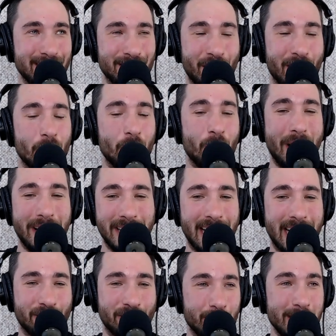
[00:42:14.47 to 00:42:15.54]
There's not even a
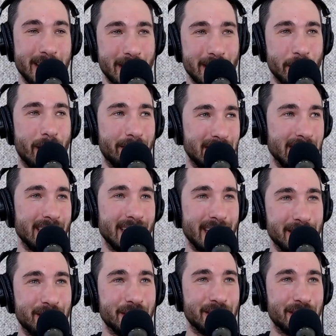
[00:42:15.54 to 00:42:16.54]
weight class for me in U F C.